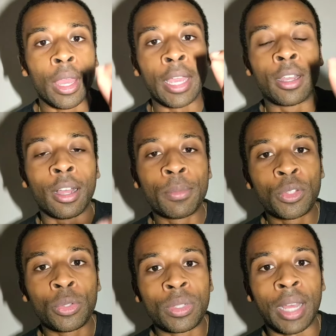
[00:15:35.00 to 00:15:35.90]
It
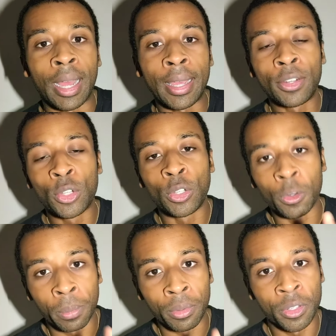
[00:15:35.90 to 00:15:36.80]
comes to dying to
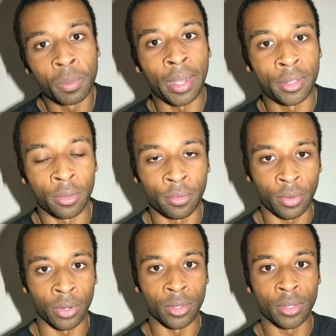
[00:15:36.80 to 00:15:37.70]
your perspective
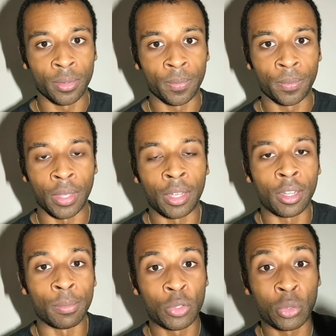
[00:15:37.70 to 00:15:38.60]
first.
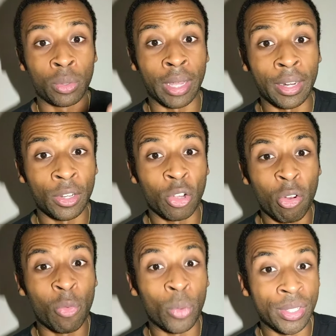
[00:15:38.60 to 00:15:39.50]
It comes to letting
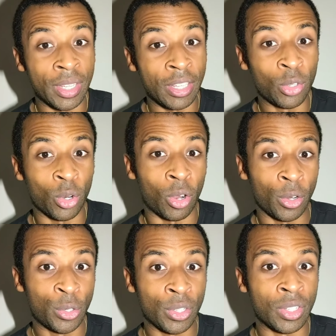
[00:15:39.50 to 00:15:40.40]
go of what's in your
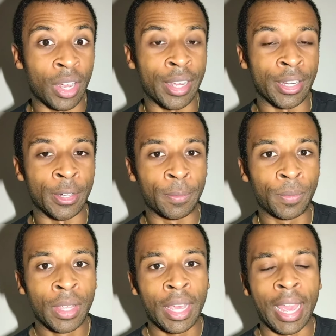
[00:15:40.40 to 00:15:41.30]
heart's desire
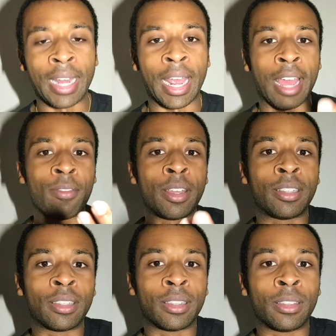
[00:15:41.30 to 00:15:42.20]
and
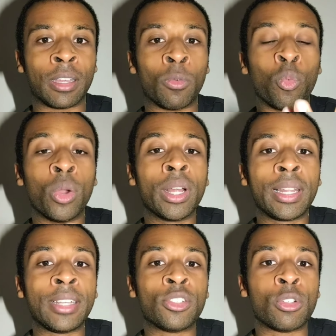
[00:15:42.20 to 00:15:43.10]
having the
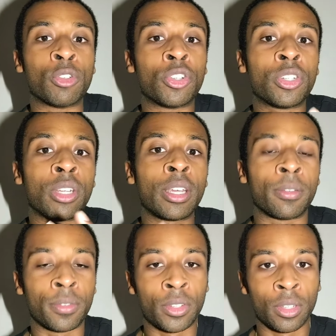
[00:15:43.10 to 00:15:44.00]
willing to
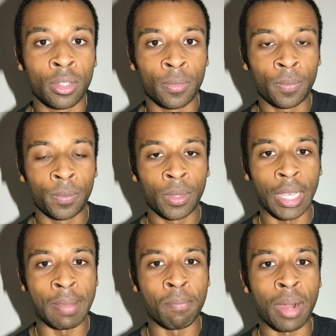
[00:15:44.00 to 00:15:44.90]
shift
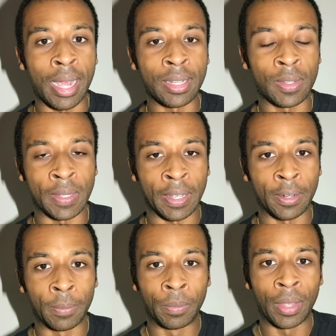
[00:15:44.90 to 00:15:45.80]
in mindset
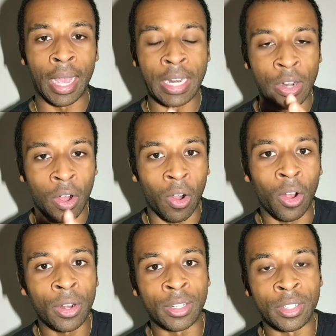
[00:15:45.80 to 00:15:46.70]
and in
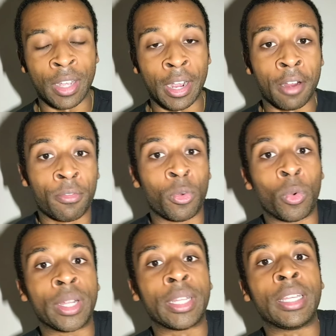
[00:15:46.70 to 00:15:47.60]
heart desire for what